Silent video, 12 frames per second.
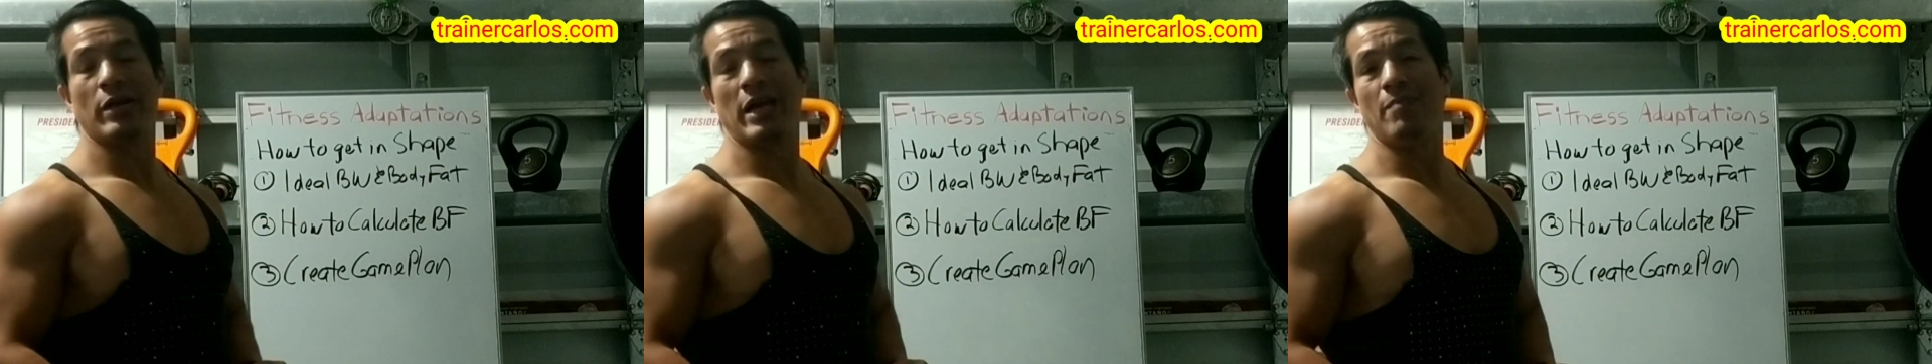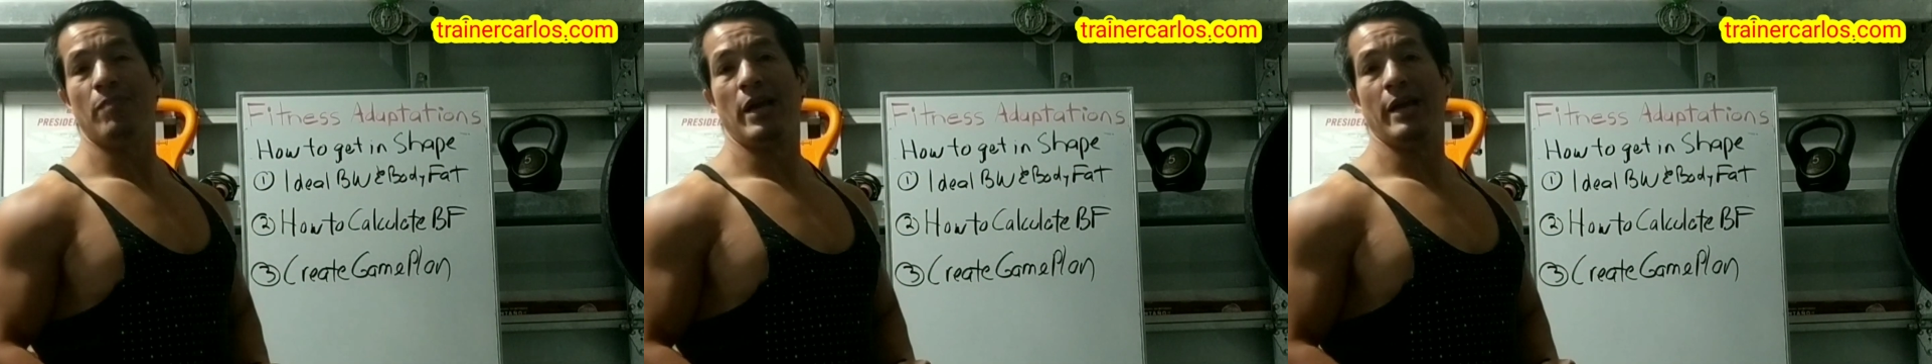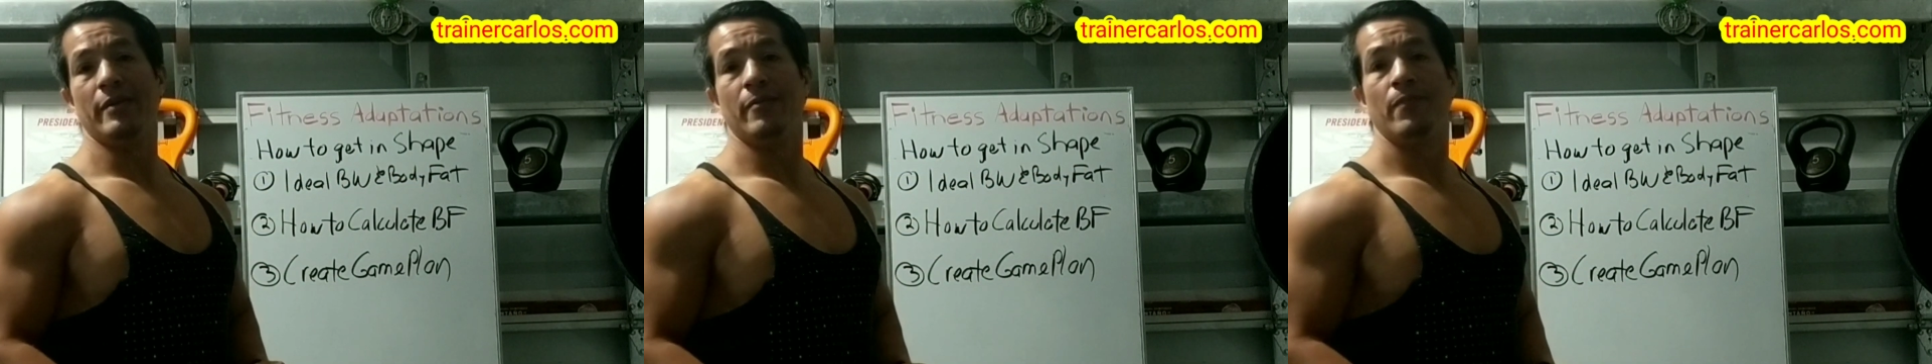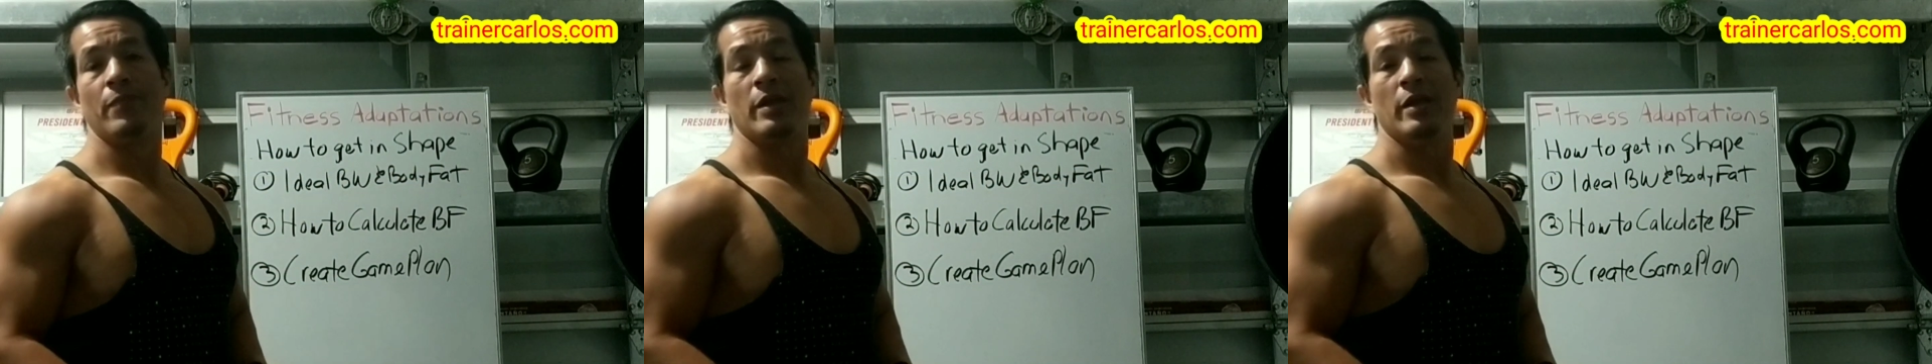your game plan.
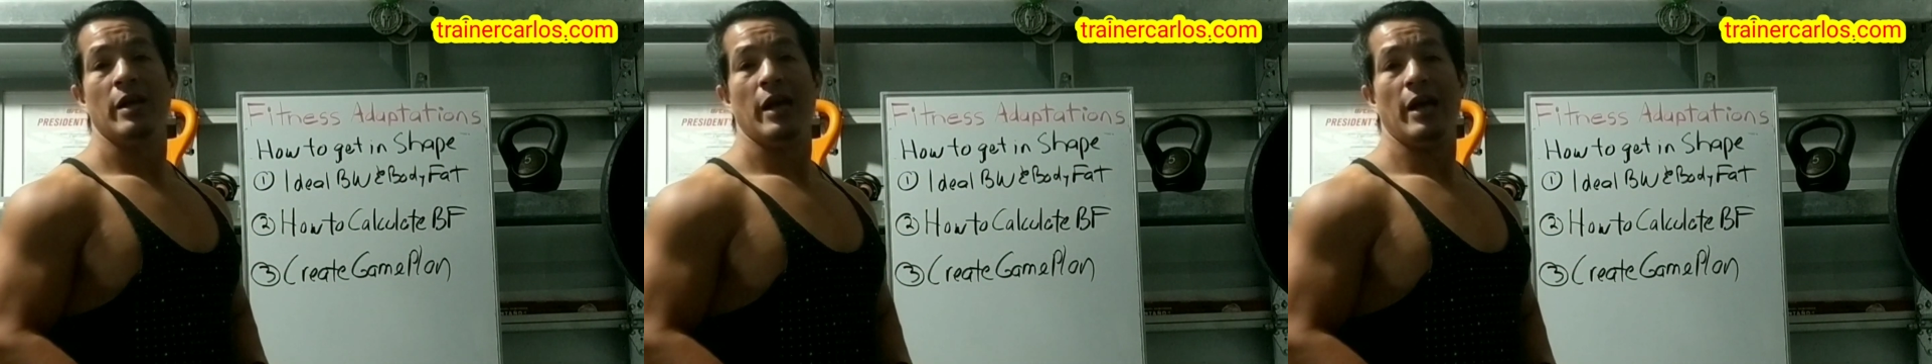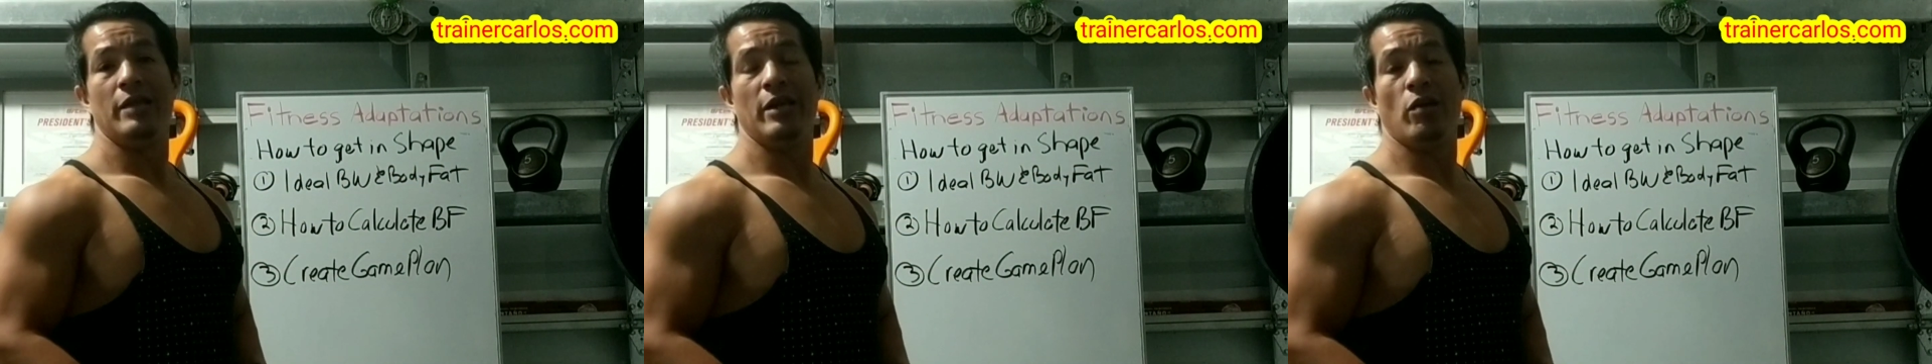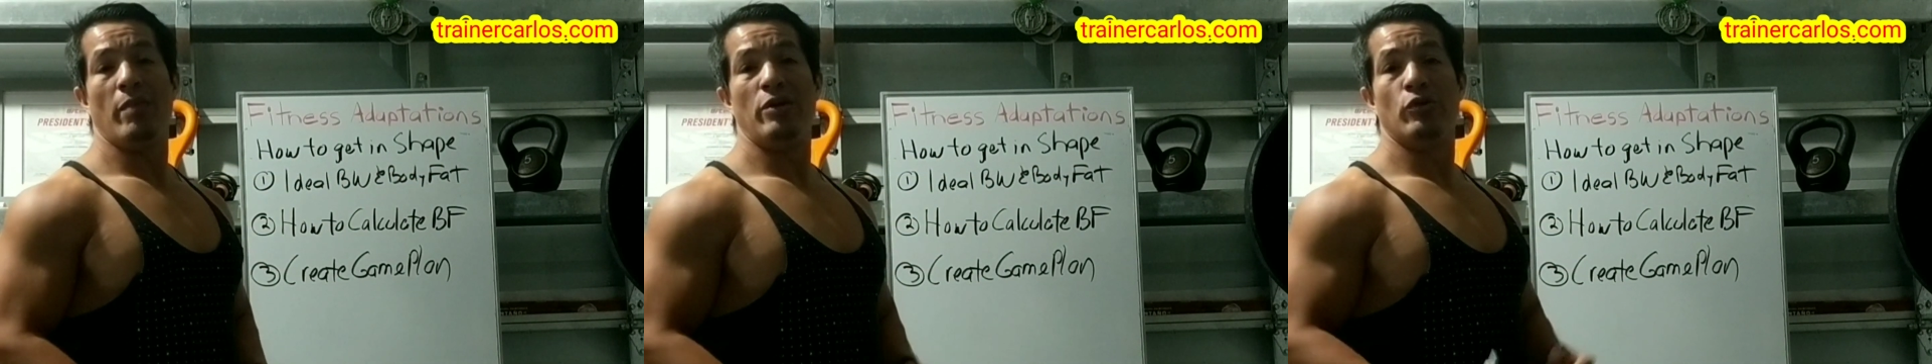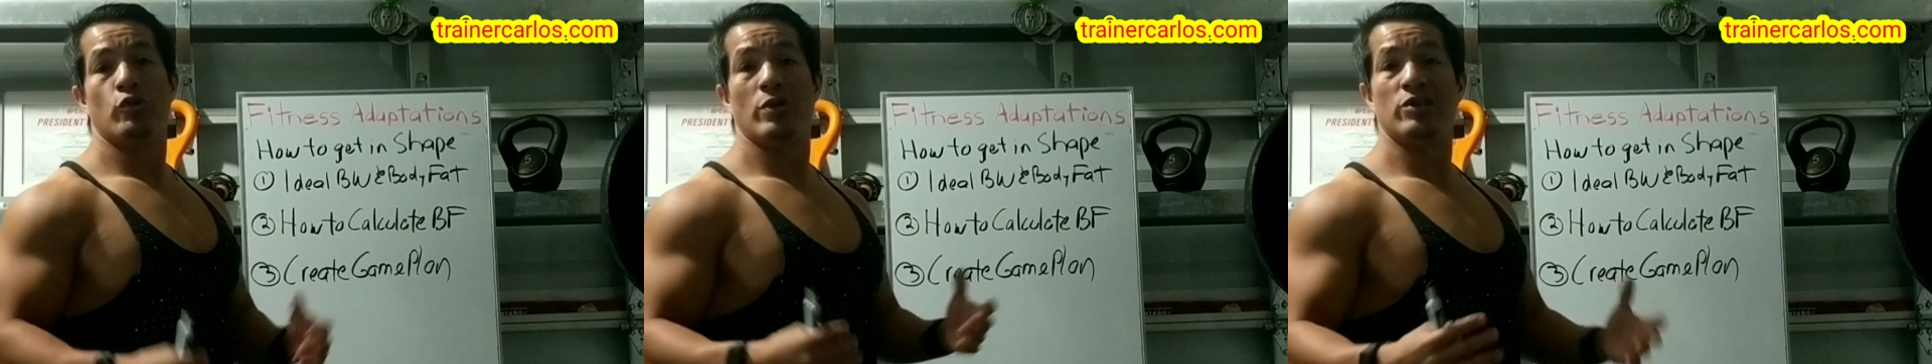And then on my
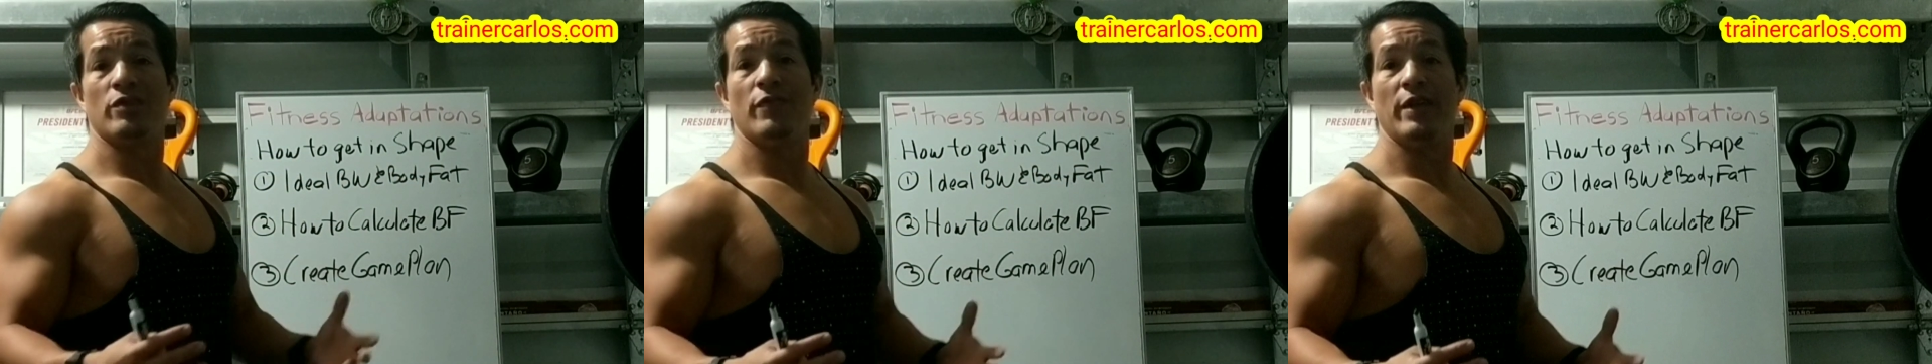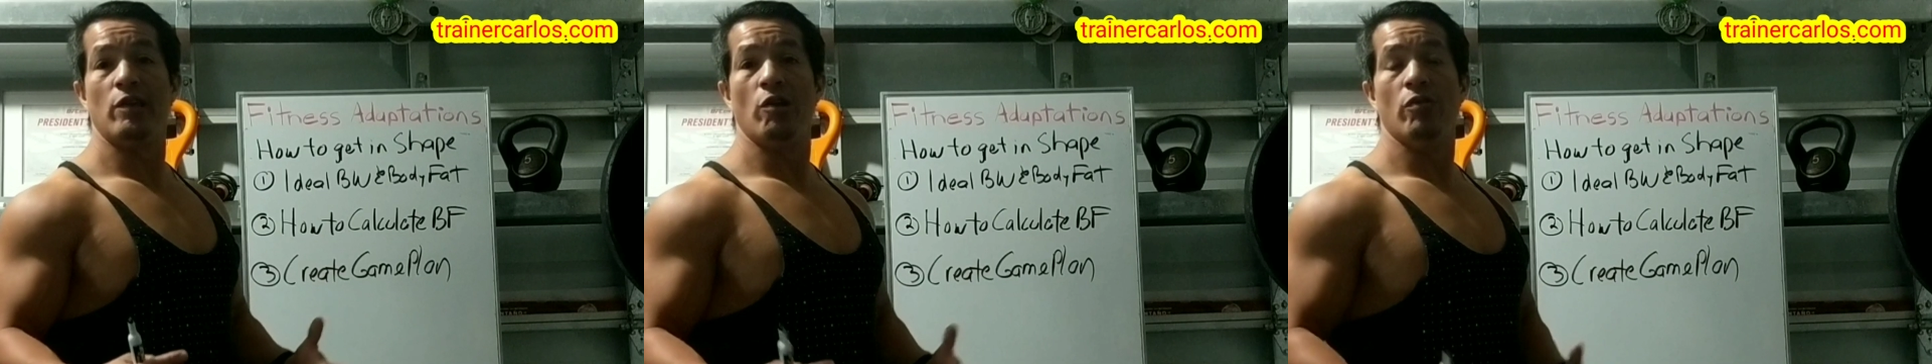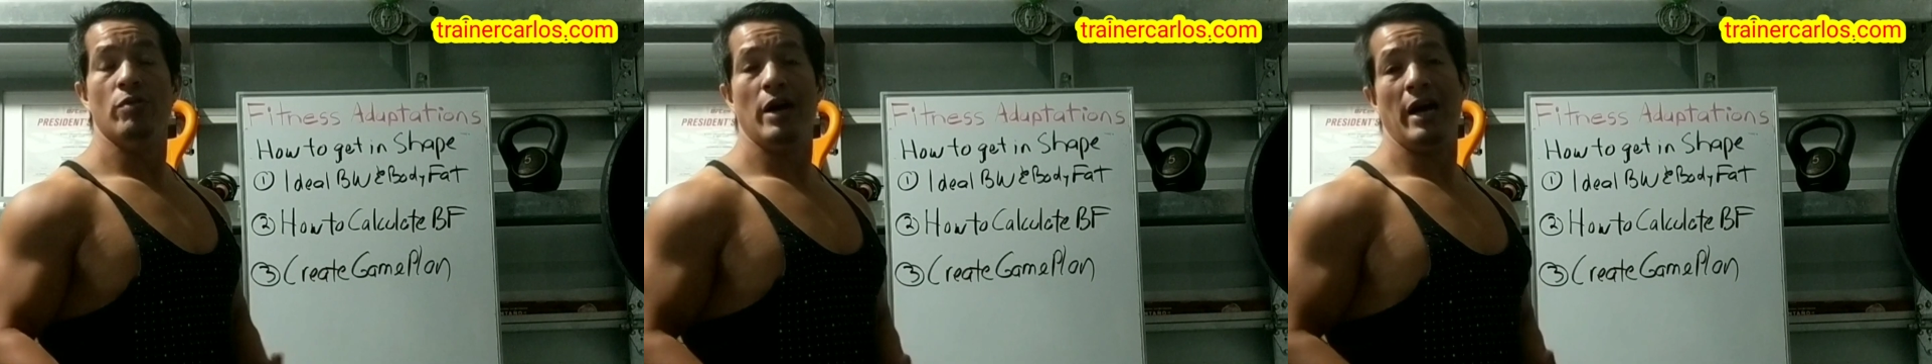nutrition video,